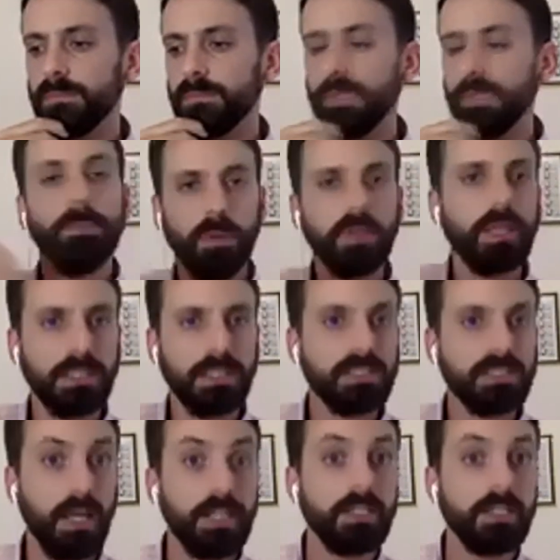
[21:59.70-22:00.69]
people are
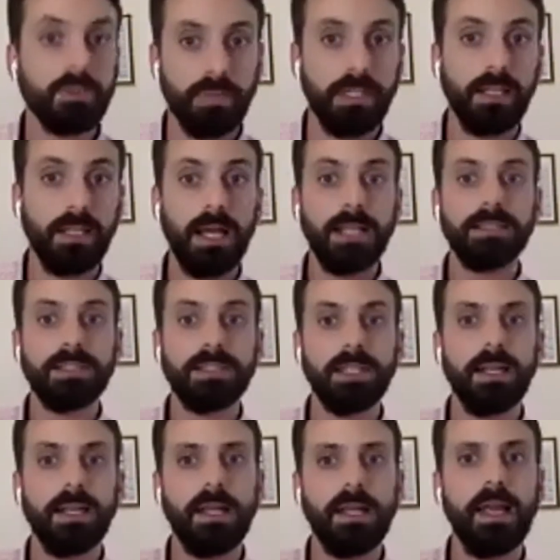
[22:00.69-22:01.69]
starting to realize
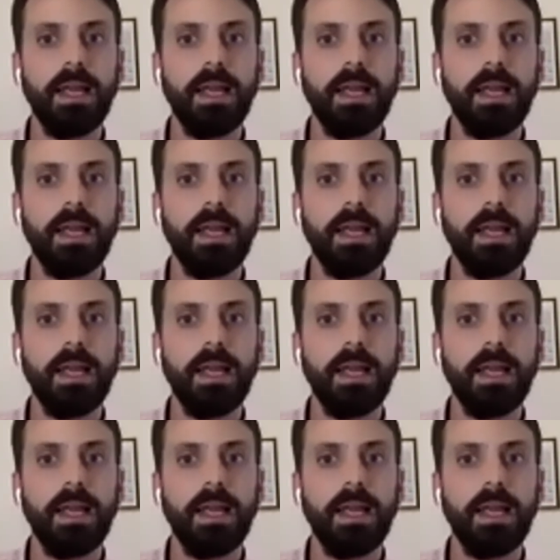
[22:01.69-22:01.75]
that